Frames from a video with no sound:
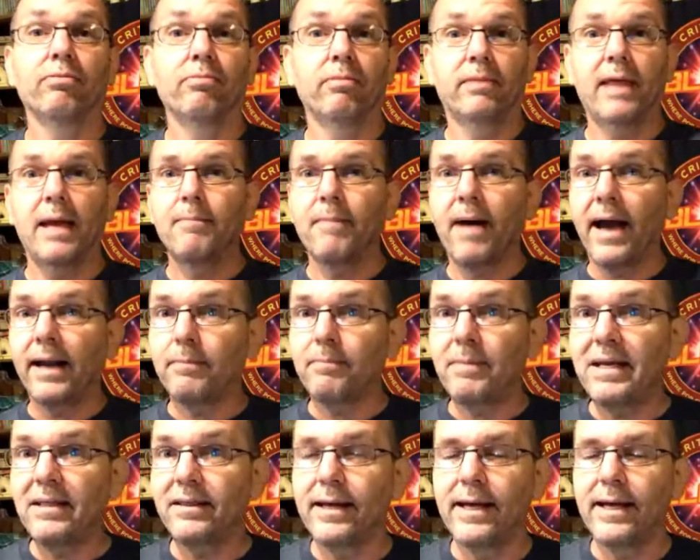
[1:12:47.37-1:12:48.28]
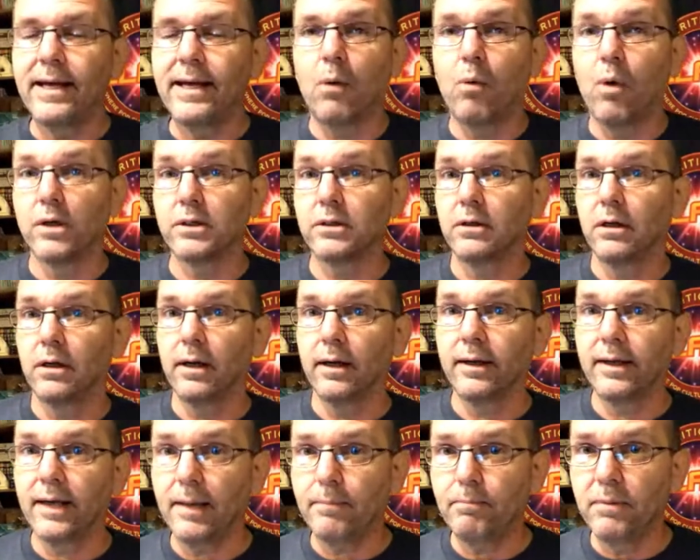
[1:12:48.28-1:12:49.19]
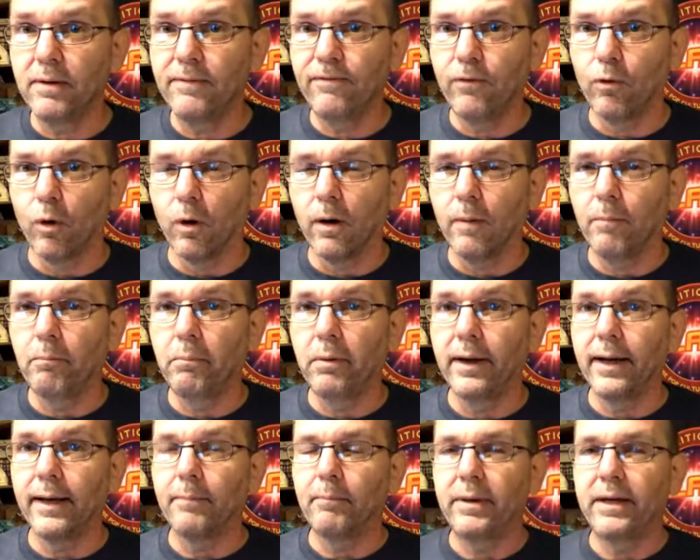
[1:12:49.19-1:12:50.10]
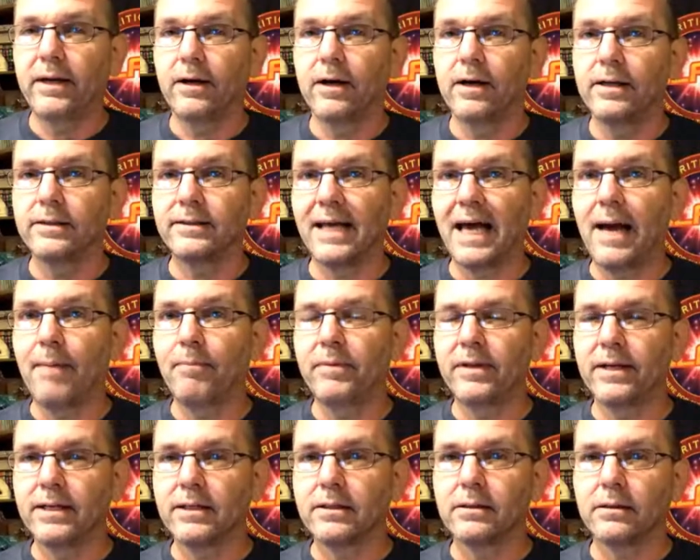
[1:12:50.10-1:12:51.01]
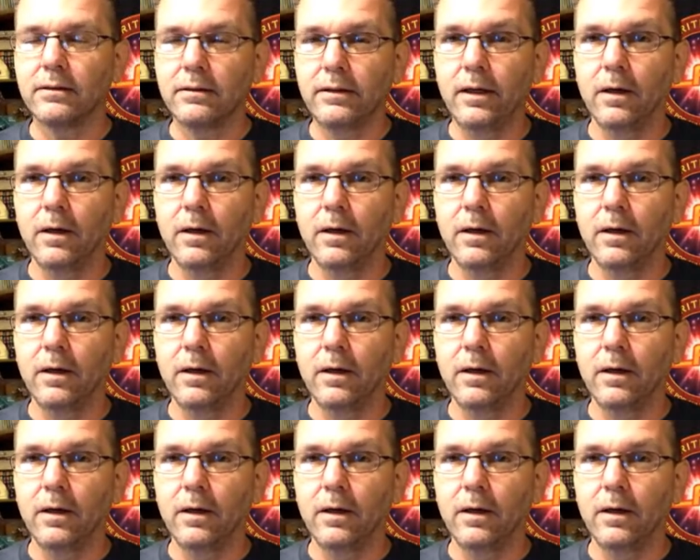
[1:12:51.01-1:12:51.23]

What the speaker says: They might be things I wasn't going to get before, but because I'm this,